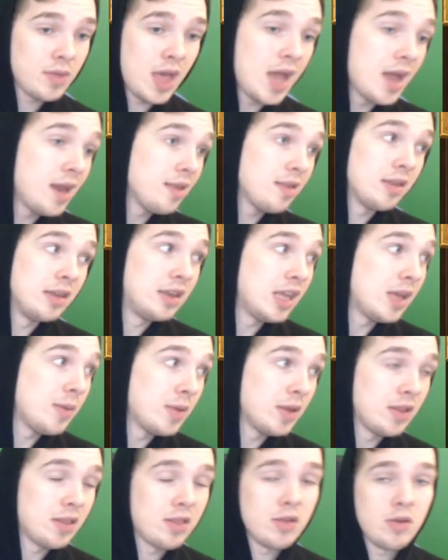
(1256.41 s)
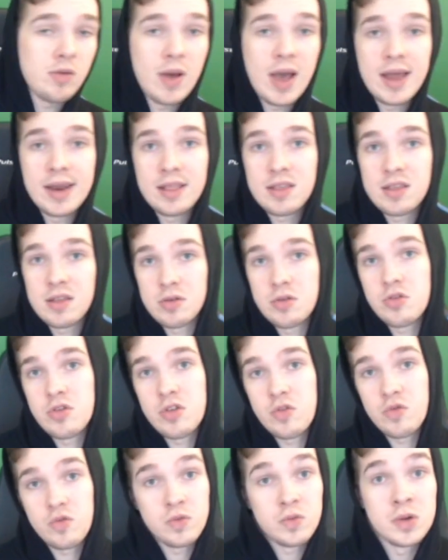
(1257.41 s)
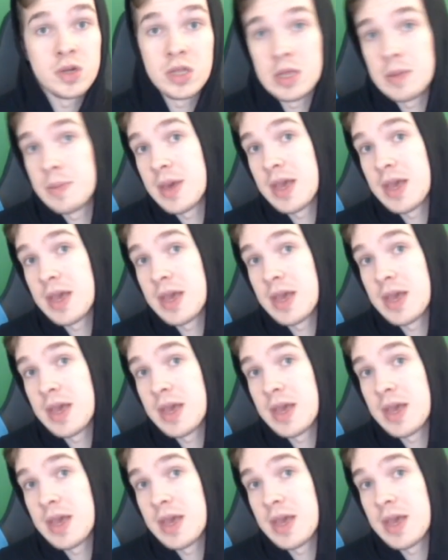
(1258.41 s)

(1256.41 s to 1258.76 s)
And as a demon too, added synergy is really